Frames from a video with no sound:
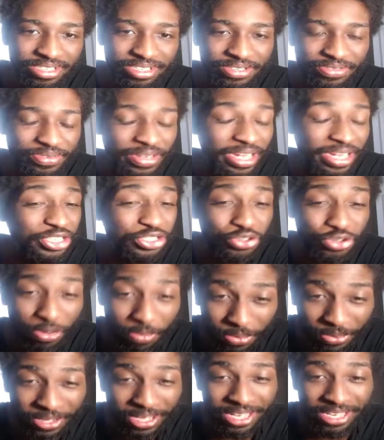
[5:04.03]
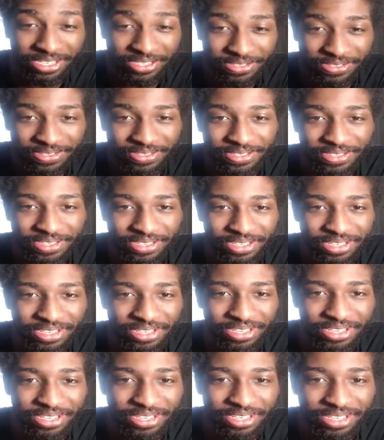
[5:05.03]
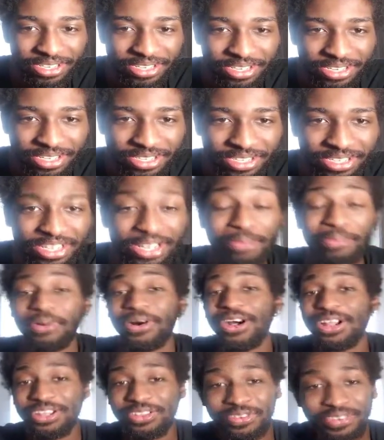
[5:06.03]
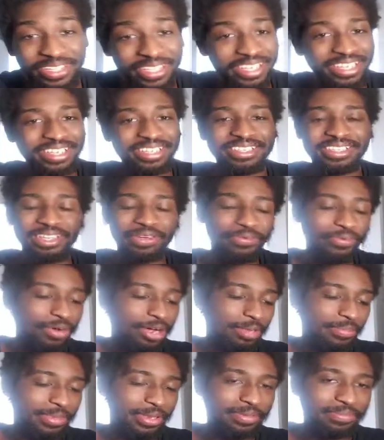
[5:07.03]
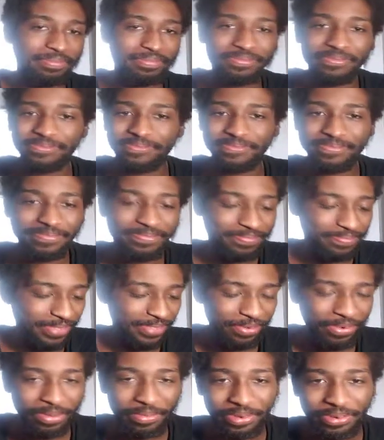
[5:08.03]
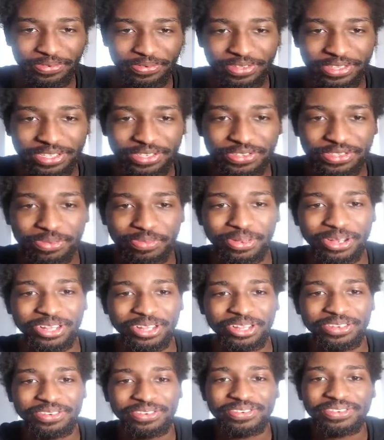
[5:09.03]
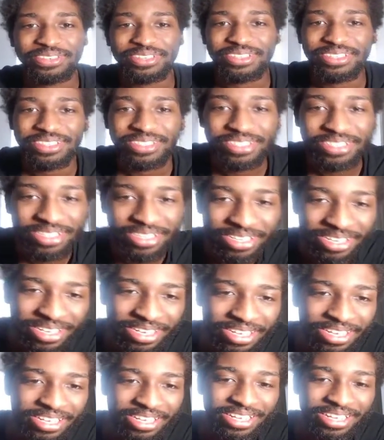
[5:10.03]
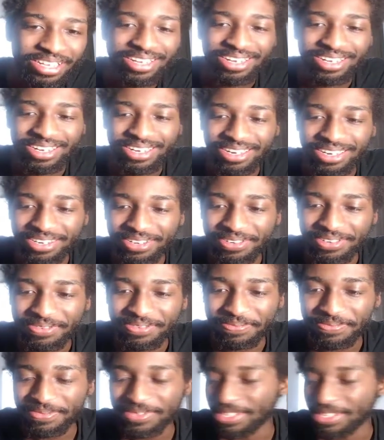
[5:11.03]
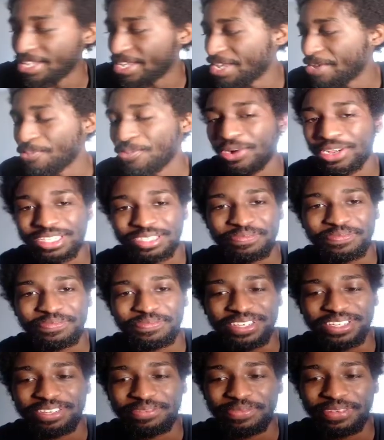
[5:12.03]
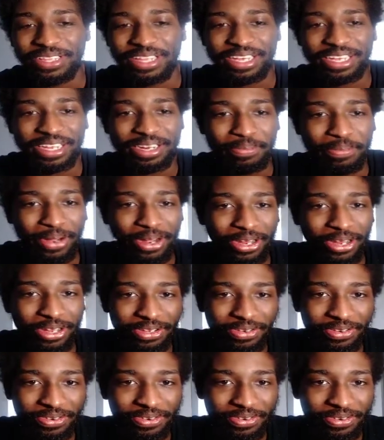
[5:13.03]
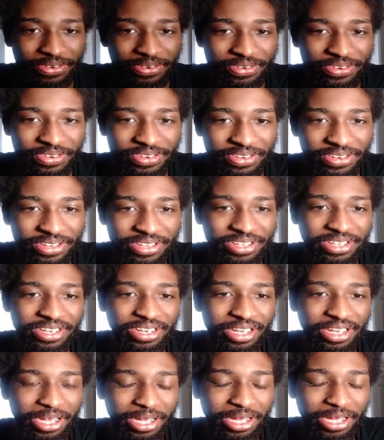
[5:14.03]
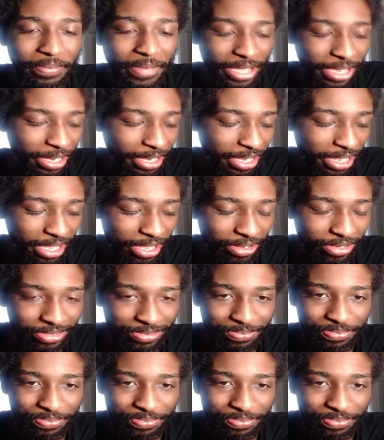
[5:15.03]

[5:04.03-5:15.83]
We got Triple Angel. Apollo again. They want me to. They want me to really use Apollo. Um, the game wants me to be like an Apollo uh, main account.